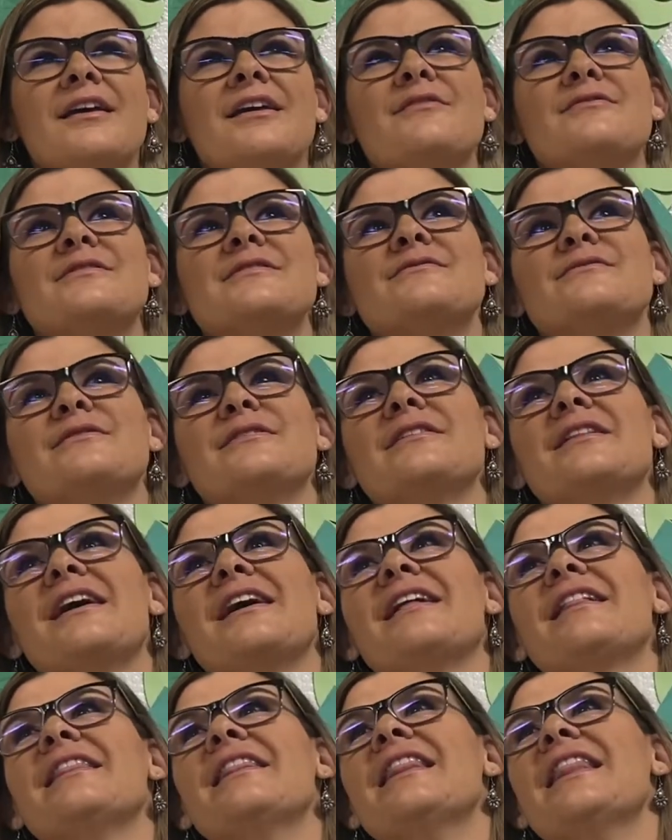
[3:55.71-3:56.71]
He was real
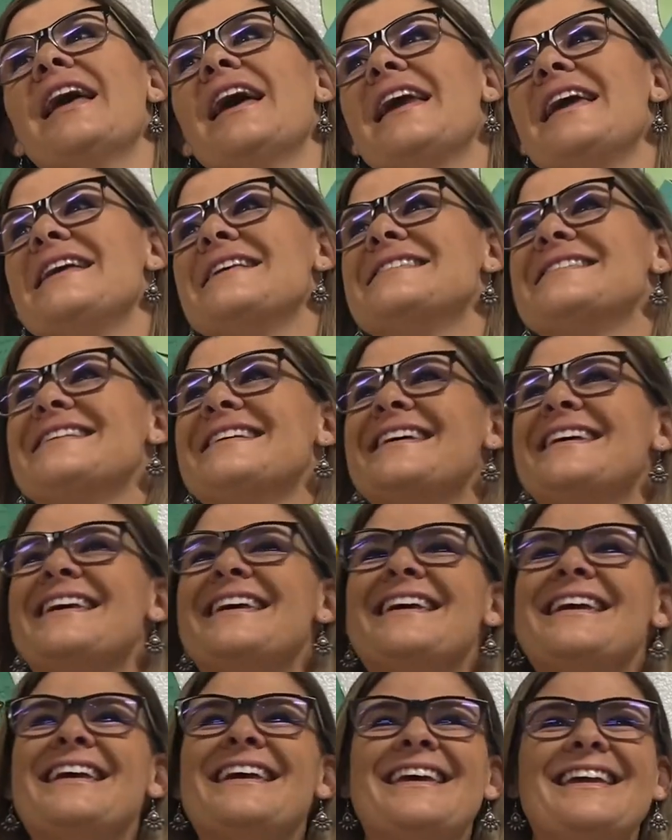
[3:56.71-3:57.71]

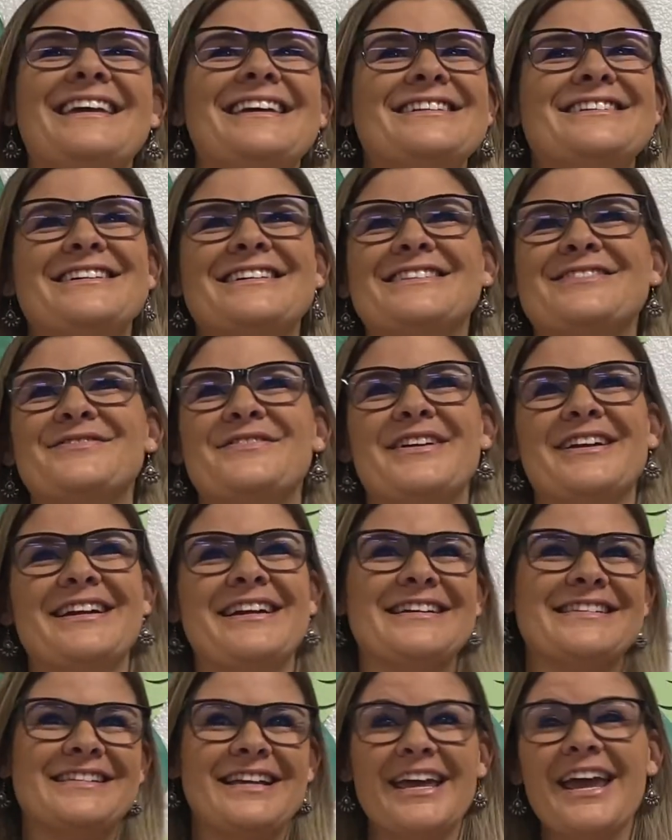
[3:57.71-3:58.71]
lazy. He just wanted
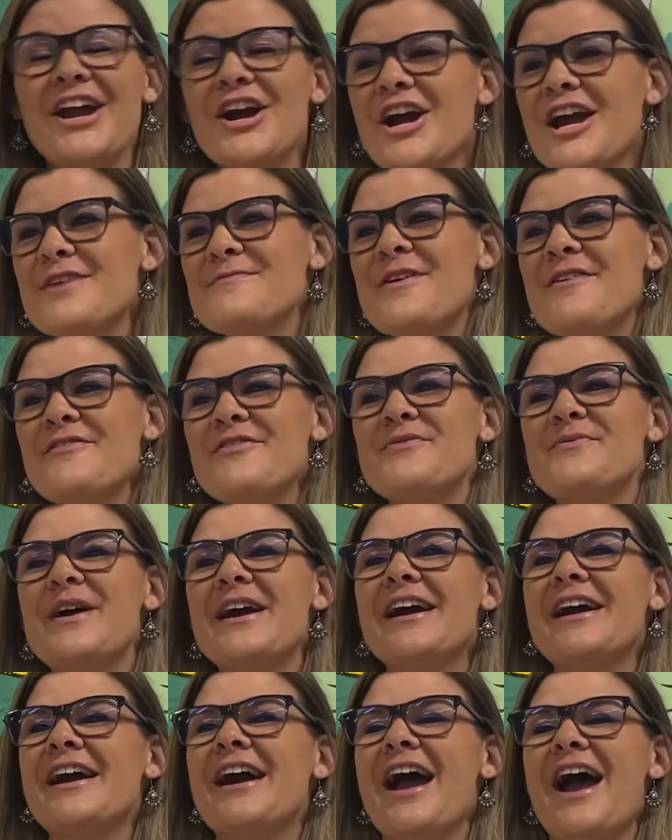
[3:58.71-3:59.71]
us to carry him
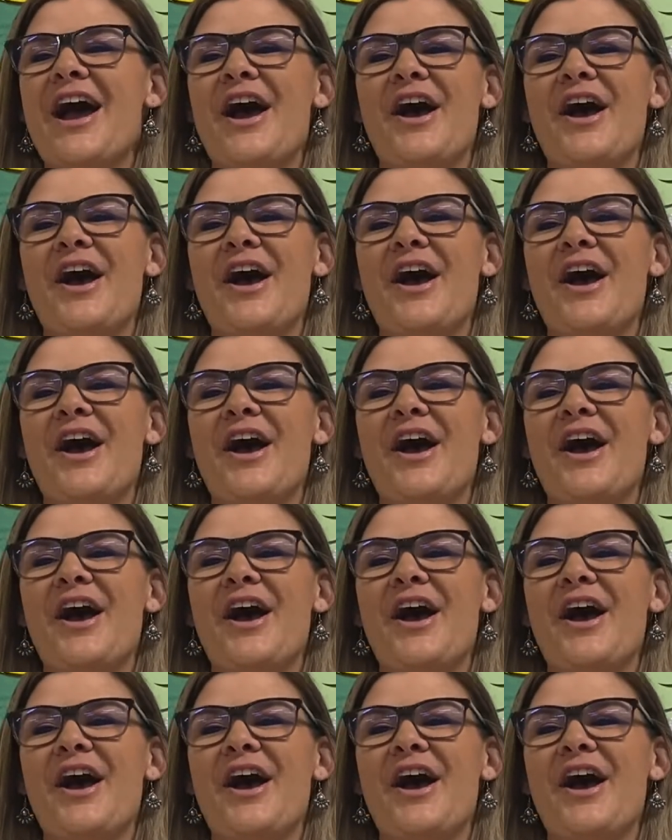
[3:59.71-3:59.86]
everywhere.